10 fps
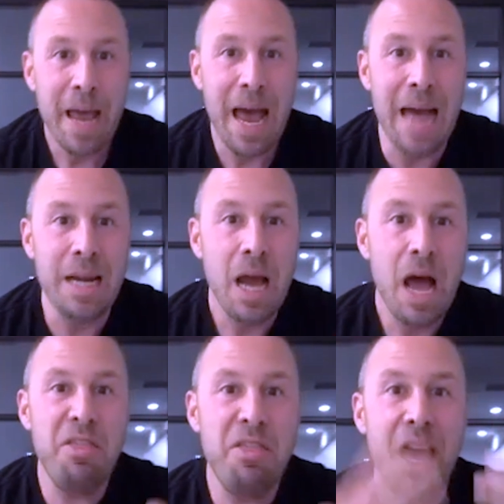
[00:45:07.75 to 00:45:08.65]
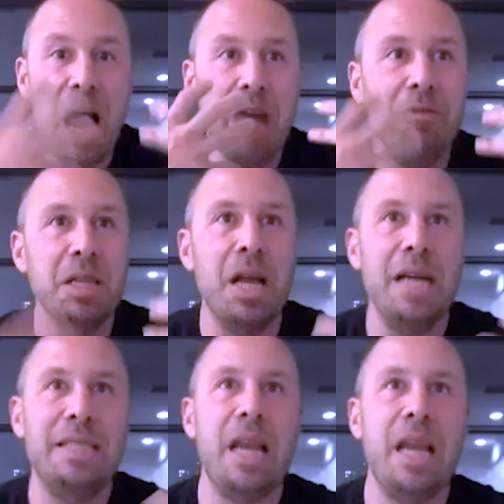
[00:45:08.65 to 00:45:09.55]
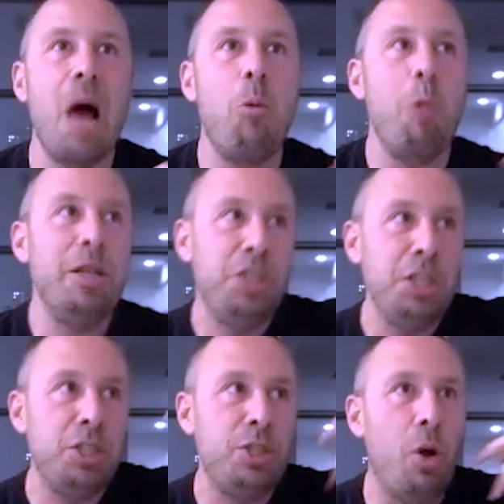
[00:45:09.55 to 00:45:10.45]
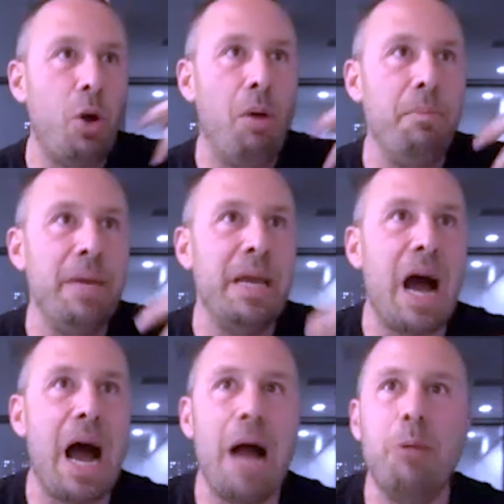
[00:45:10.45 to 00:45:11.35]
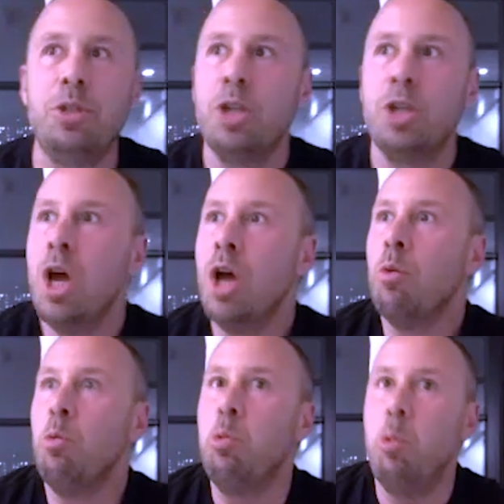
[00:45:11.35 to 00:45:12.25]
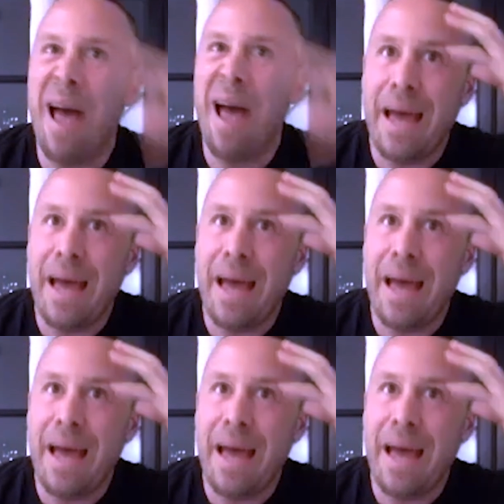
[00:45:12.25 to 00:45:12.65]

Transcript: And then I realized that when she saw me, I was wet